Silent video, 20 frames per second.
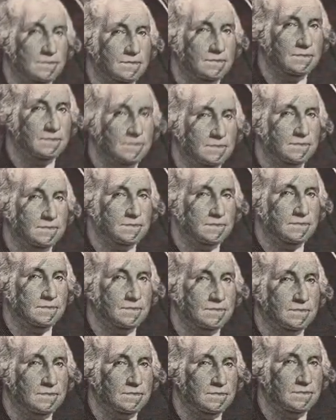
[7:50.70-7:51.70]
And apparently the
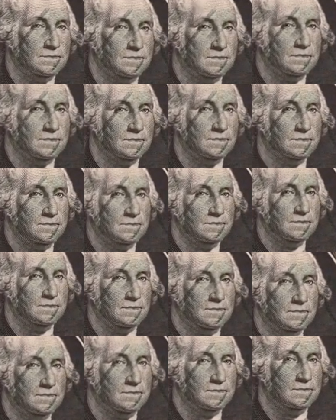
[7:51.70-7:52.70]
more drastic
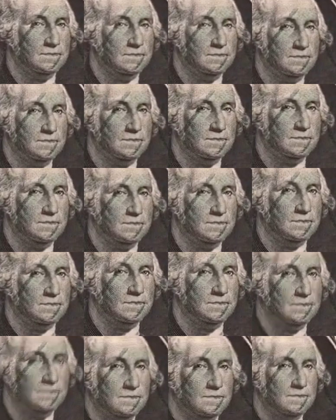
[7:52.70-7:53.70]
the air,
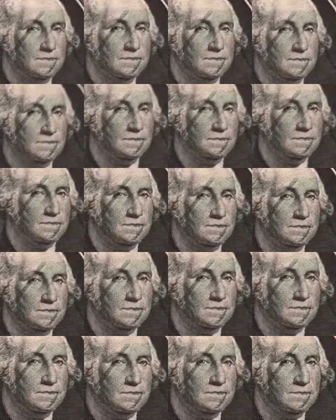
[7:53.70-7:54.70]
the more valuable the
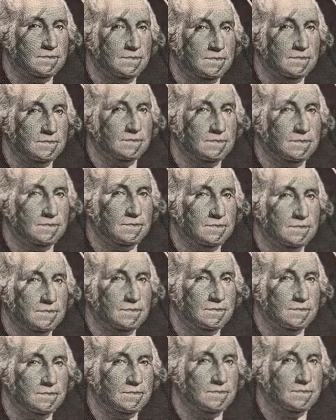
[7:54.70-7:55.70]
note typically is. So
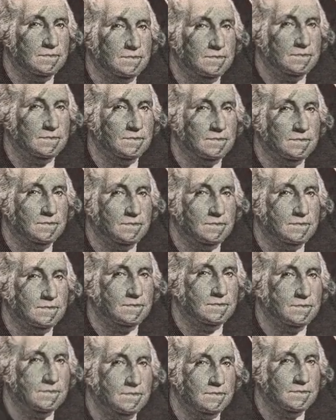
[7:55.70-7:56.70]
if you have something that's, you
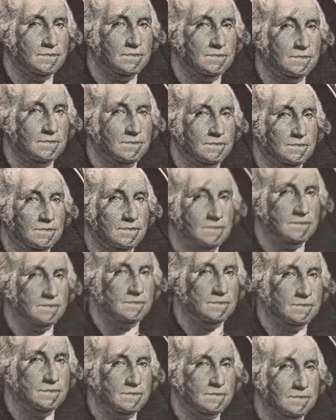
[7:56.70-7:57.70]
know, completely
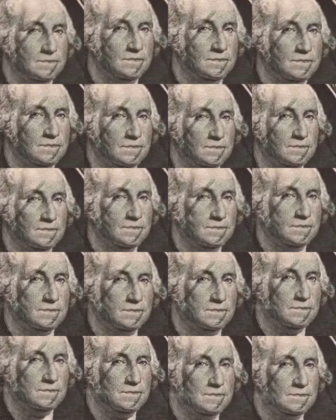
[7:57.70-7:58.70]
not printed,
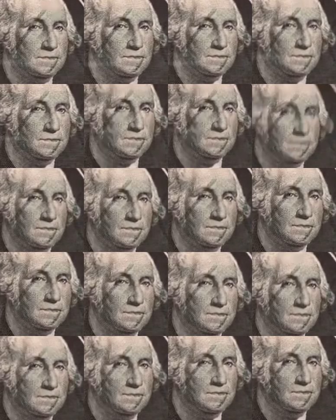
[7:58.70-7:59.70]
or a big old
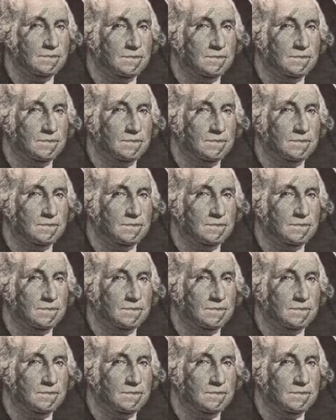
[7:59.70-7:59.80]
ink